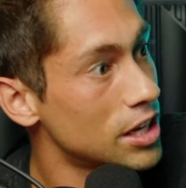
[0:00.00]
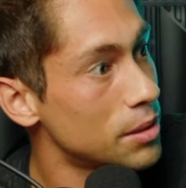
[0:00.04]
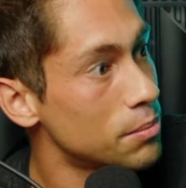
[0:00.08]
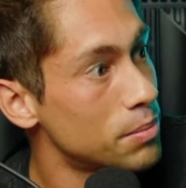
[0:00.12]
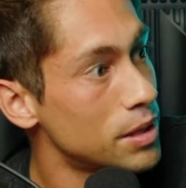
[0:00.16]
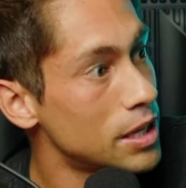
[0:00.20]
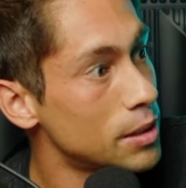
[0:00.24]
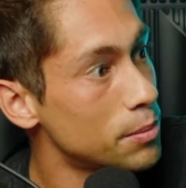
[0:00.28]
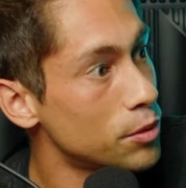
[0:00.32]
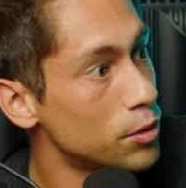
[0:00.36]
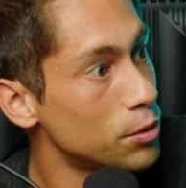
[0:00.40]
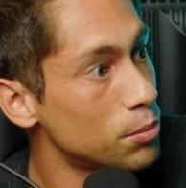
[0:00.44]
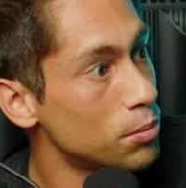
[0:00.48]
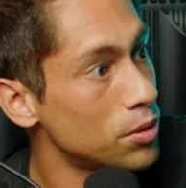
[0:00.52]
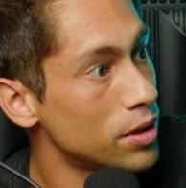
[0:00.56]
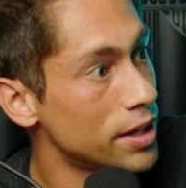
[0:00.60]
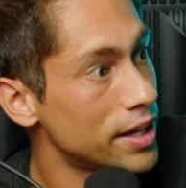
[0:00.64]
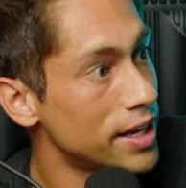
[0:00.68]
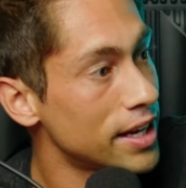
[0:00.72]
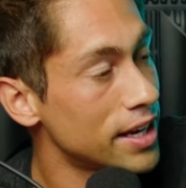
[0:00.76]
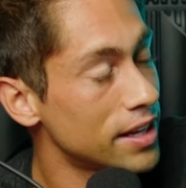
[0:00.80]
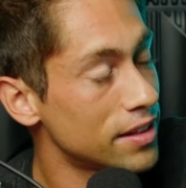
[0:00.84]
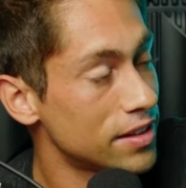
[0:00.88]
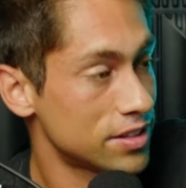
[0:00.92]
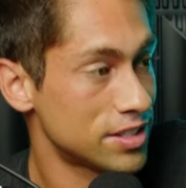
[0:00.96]
people
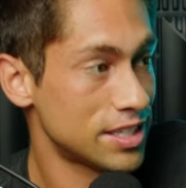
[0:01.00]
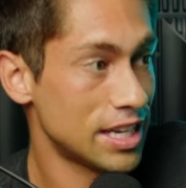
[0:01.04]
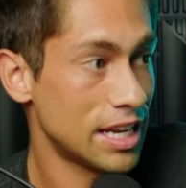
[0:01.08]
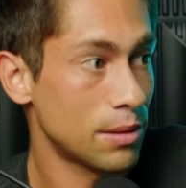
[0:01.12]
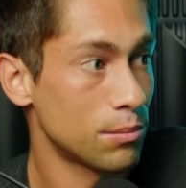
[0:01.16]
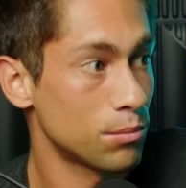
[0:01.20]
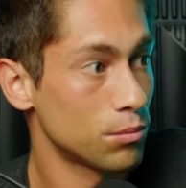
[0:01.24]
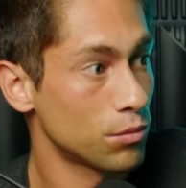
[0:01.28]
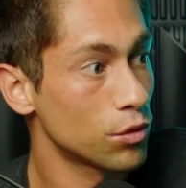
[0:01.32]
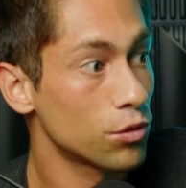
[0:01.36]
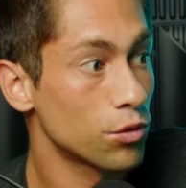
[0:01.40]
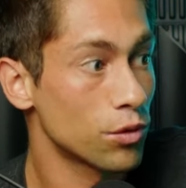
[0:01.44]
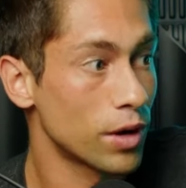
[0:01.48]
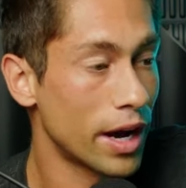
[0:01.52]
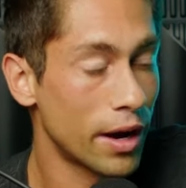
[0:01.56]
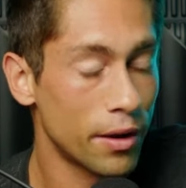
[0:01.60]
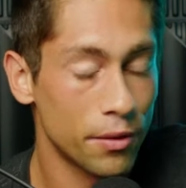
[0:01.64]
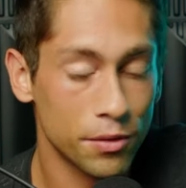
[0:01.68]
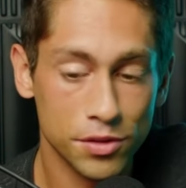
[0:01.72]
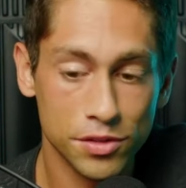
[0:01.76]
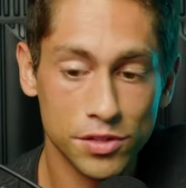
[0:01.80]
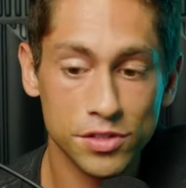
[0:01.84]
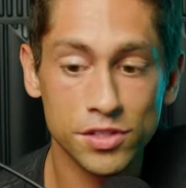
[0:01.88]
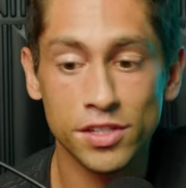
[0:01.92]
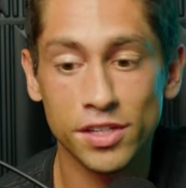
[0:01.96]
playing in the same
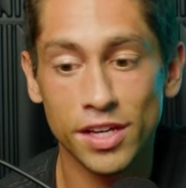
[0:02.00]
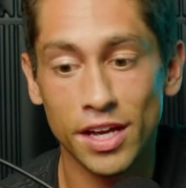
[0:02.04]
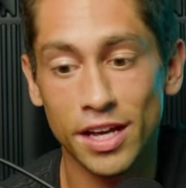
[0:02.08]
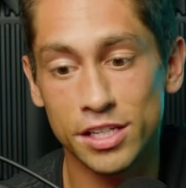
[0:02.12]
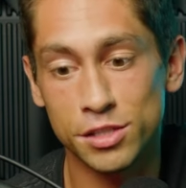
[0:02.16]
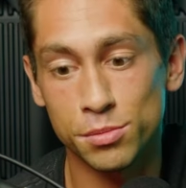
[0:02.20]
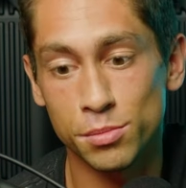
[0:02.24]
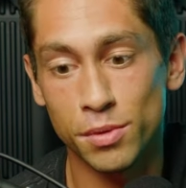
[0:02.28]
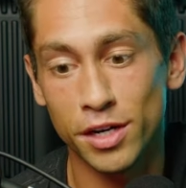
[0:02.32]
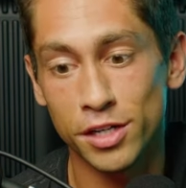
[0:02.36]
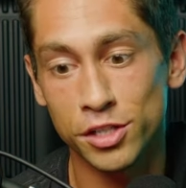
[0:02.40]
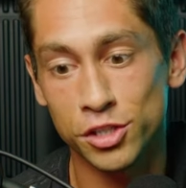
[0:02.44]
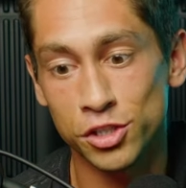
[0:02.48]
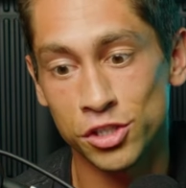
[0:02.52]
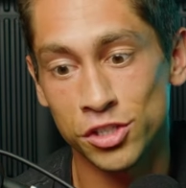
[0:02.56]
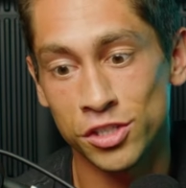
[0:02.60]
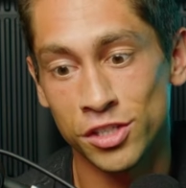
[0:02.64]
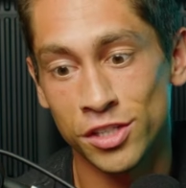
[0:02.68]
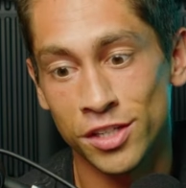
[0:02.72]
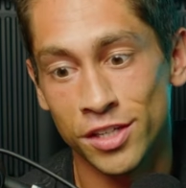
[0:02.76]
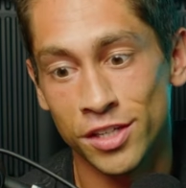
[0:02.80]
rounds as much.